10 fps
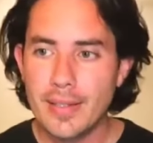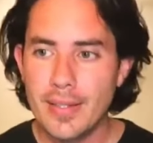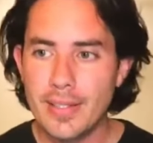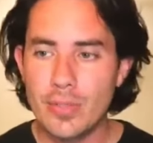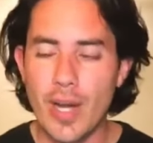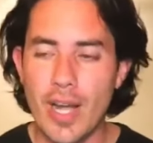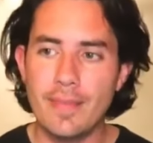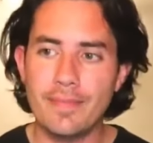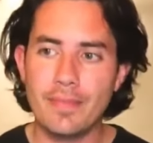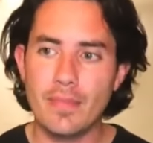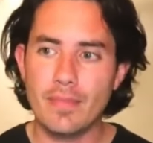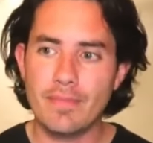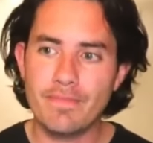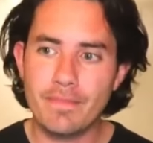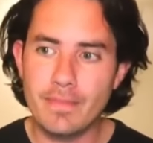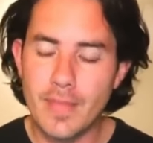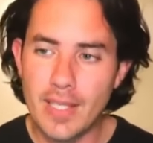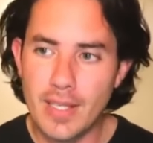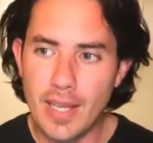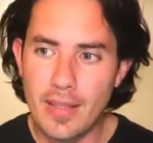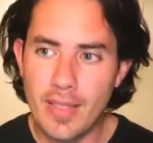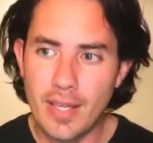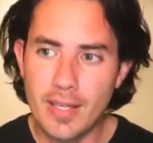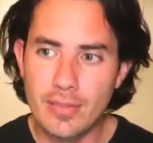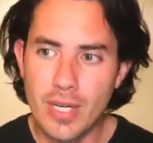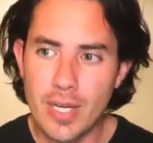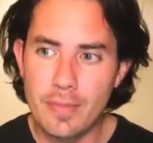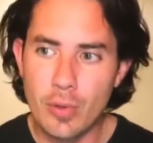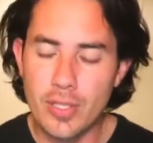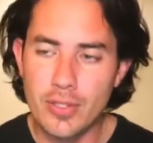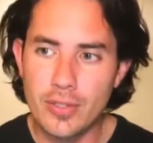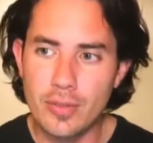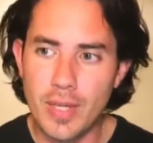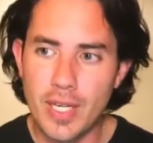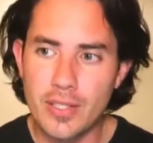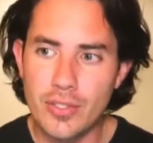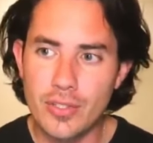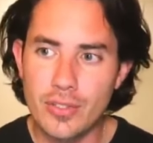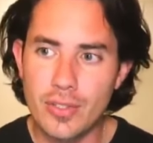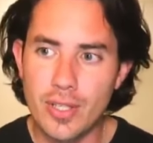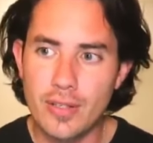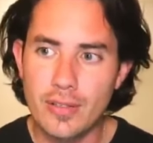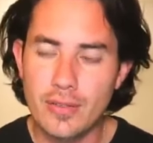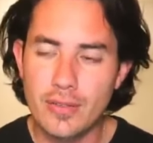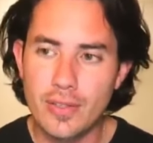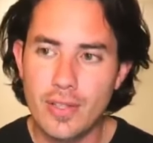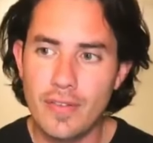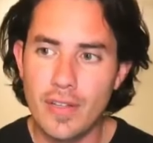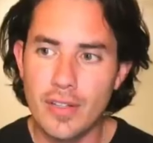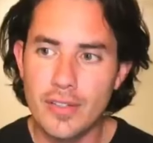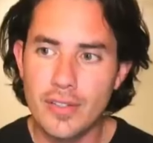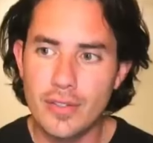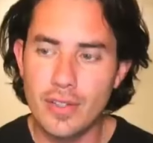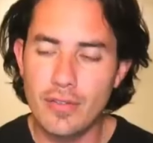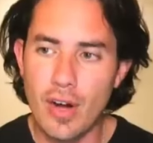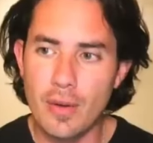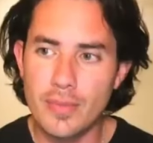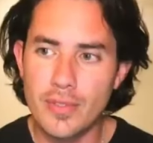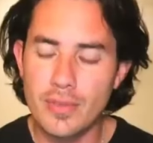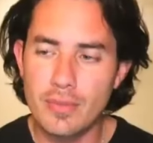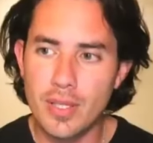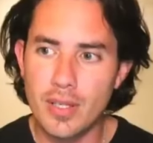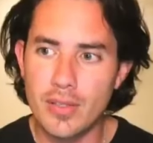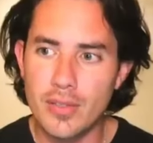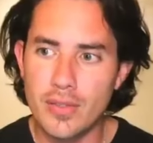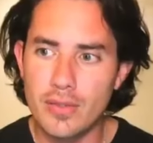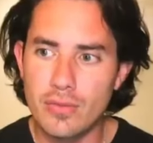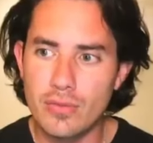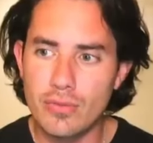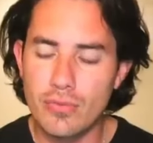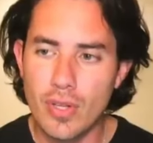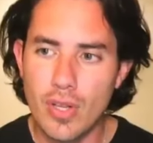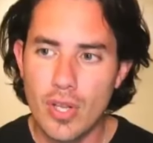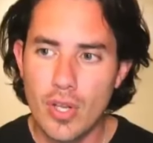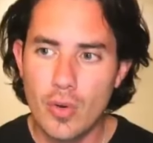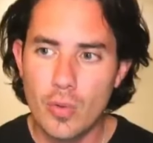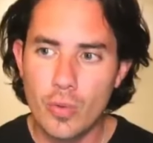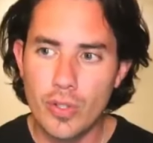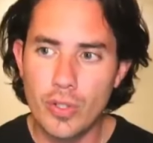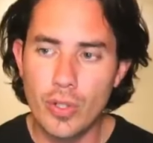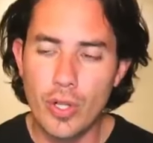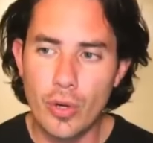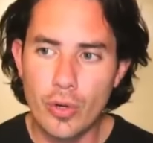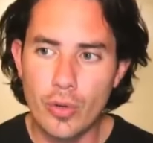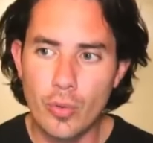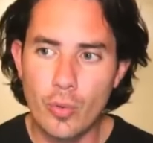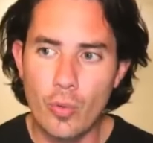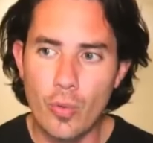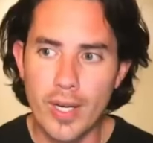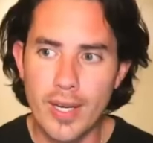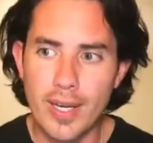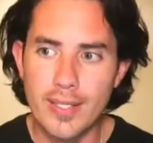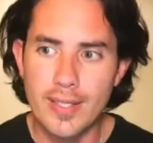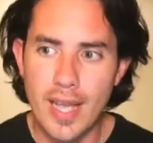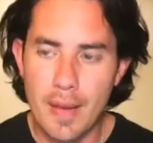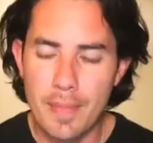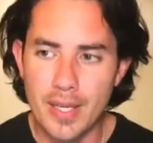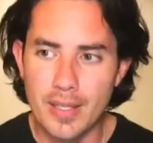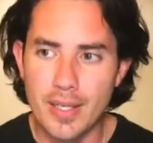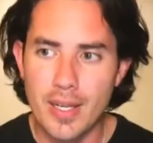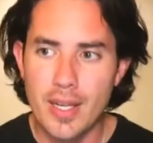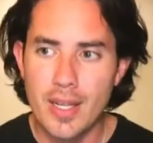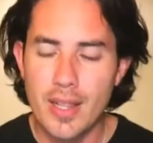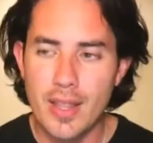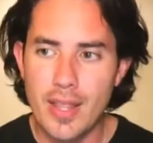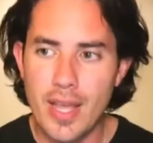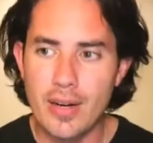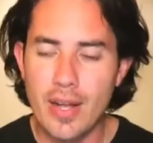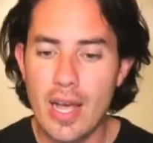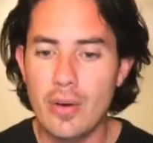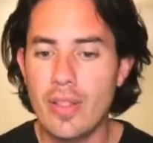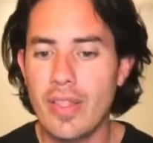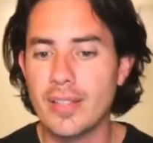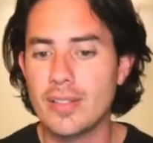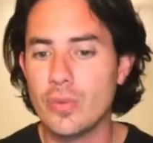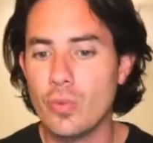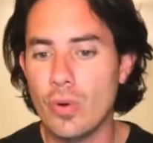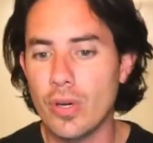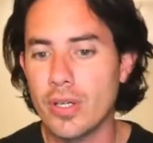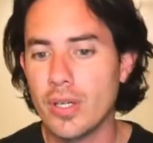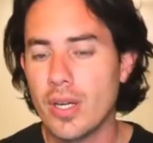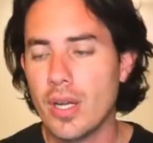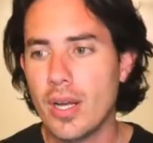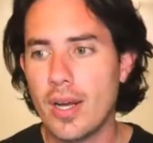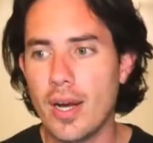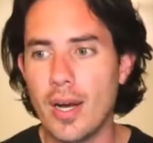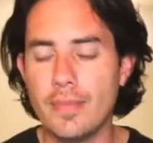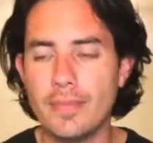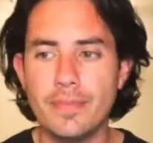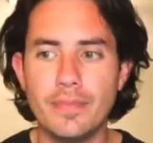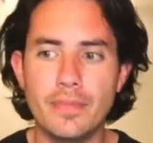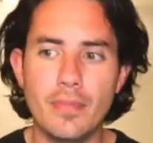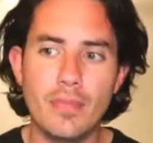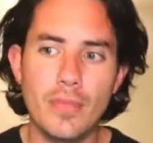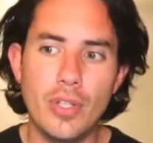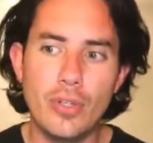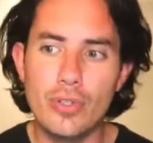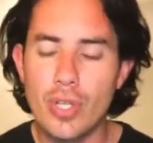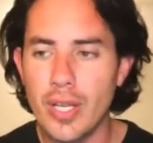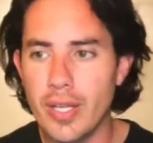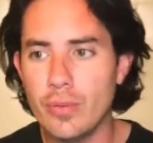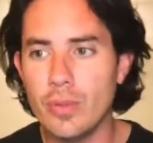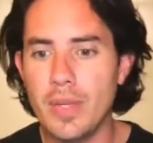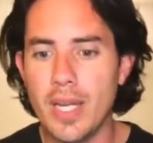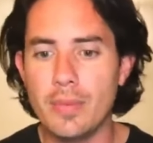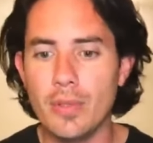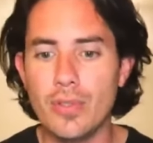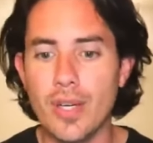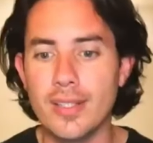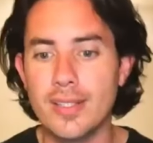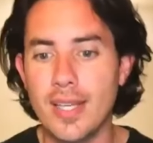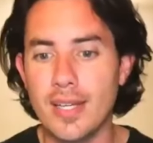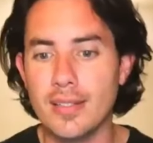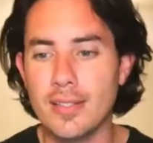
This is why I think it's really important to pay attention to the to the fields, to the farms, because when you look what is happening there, how the things work, um, you usually would be able to understand